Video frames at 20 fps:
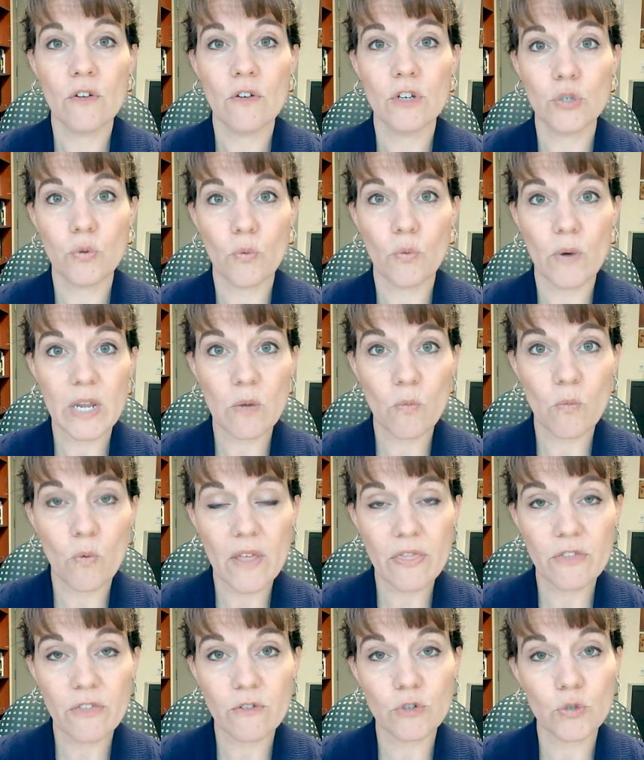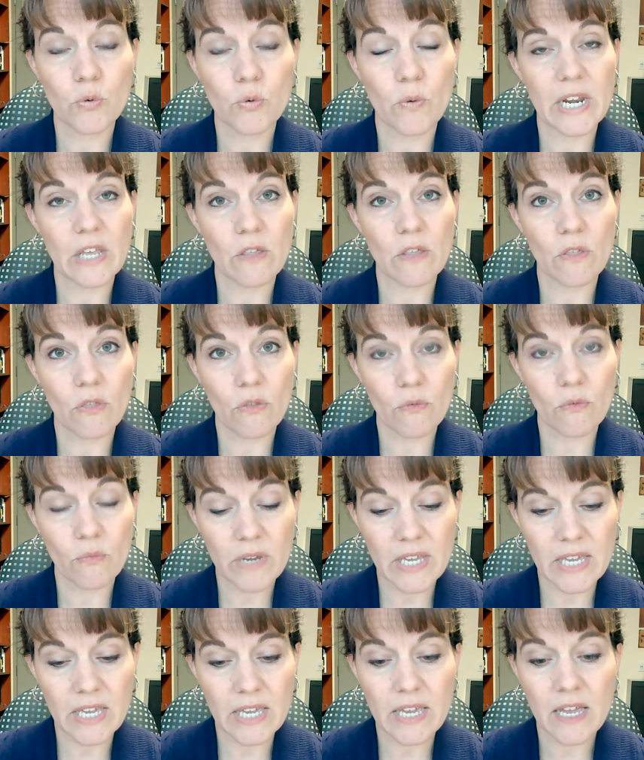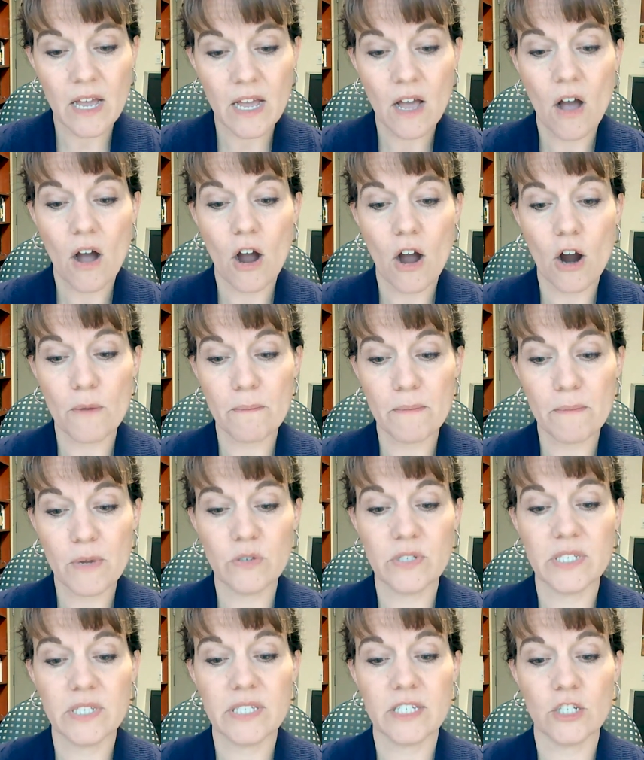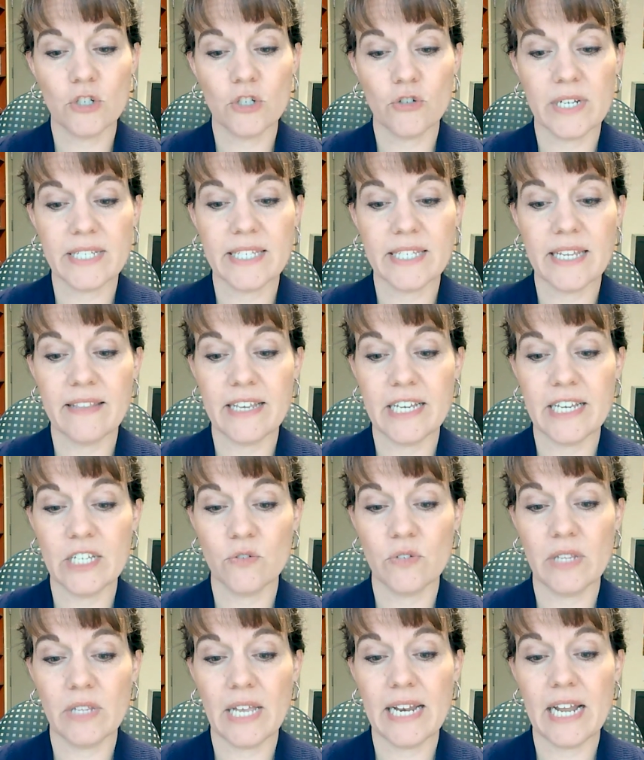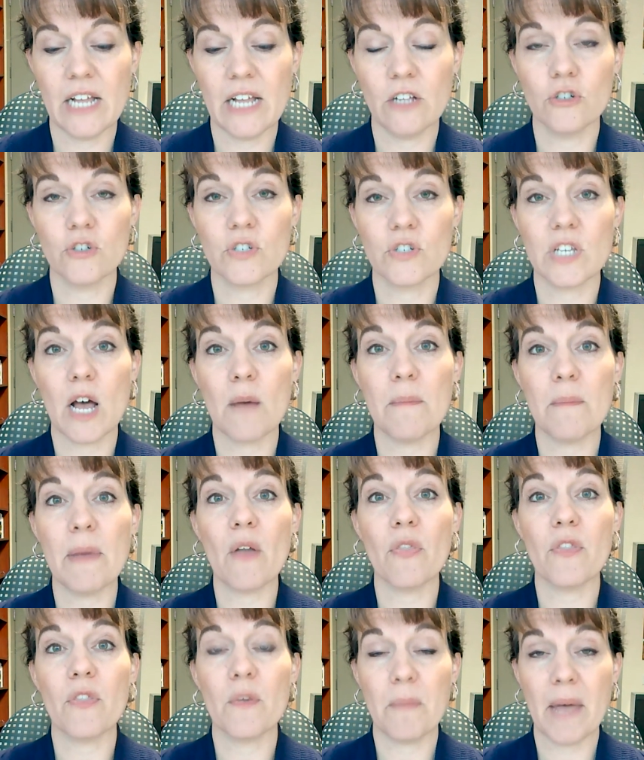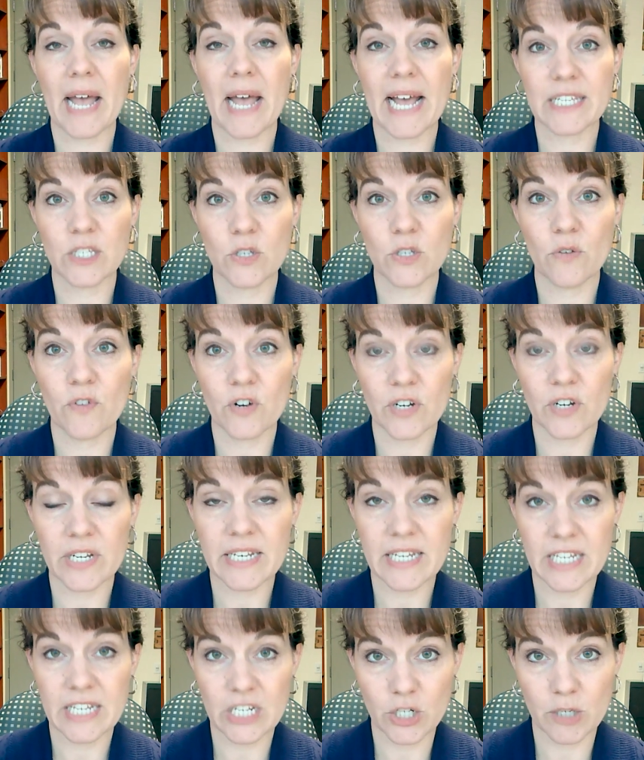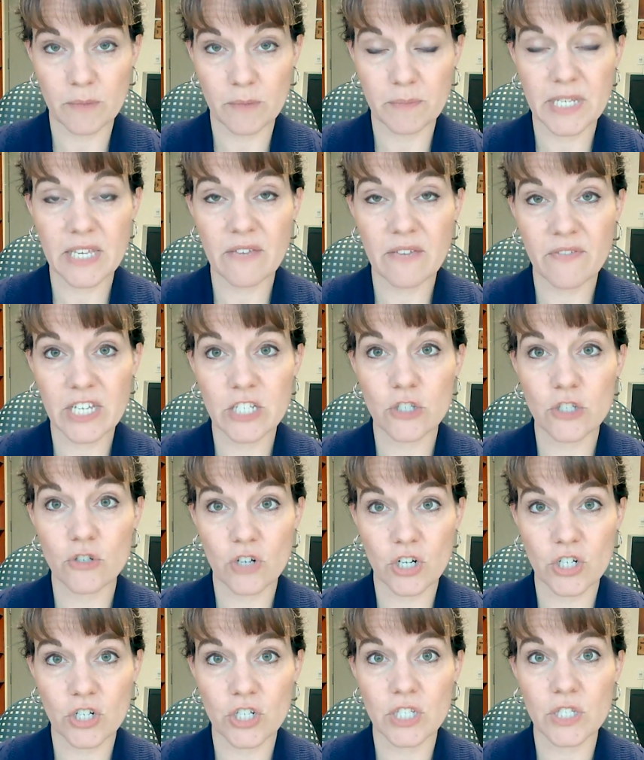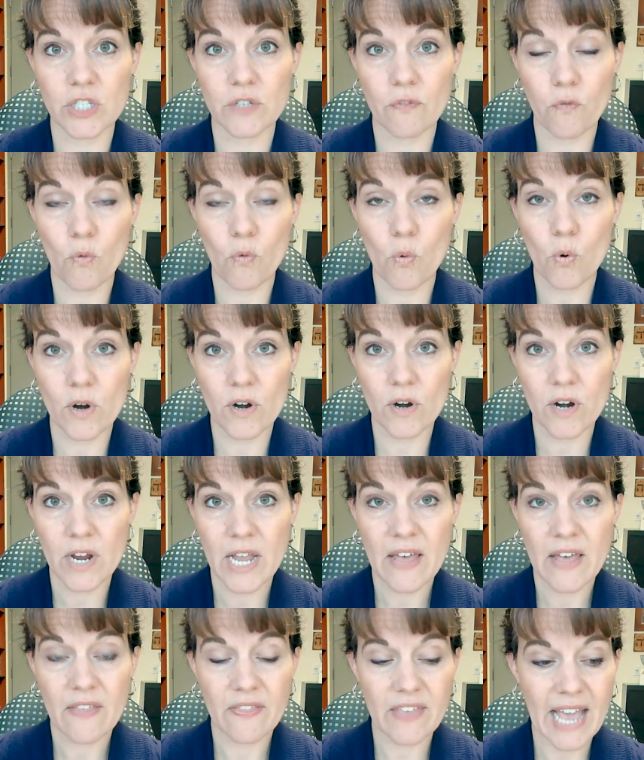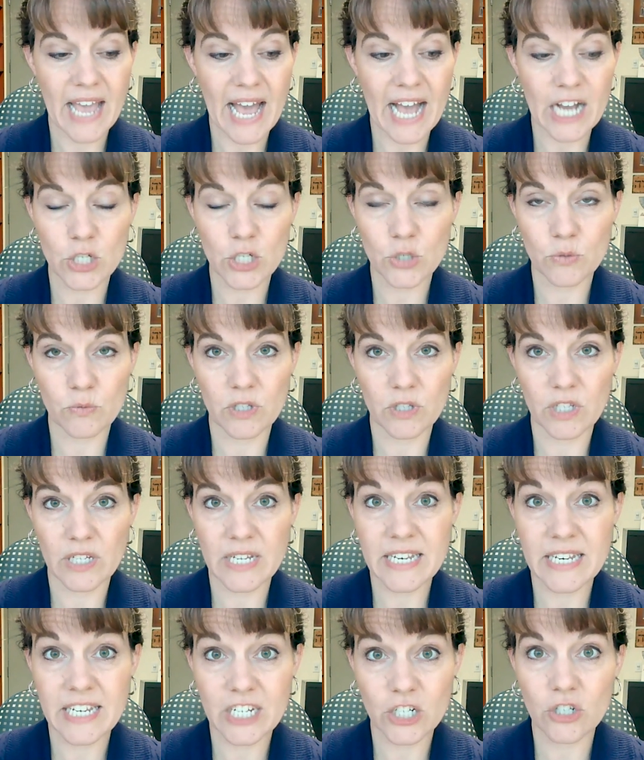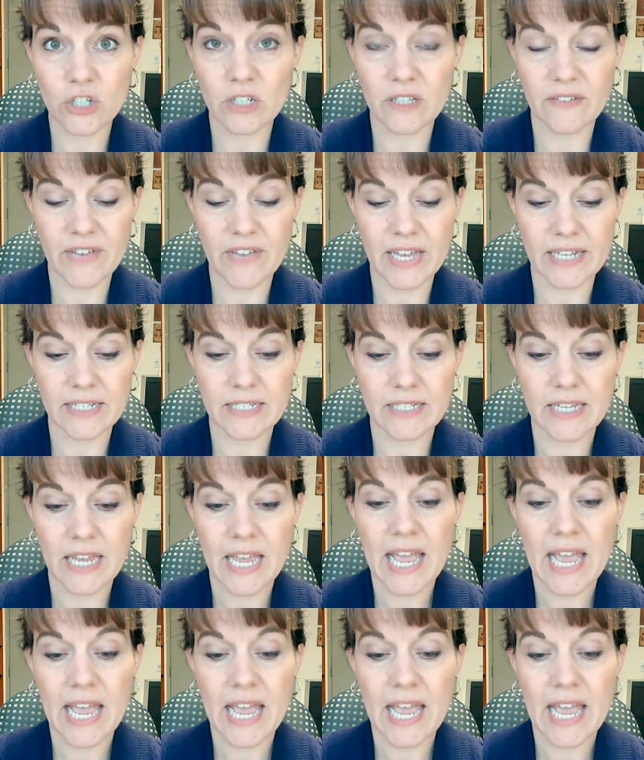21 through 23 are Moses addressing the Israelite elders about the Passover in Egypt, giving instructions for the actual initial event.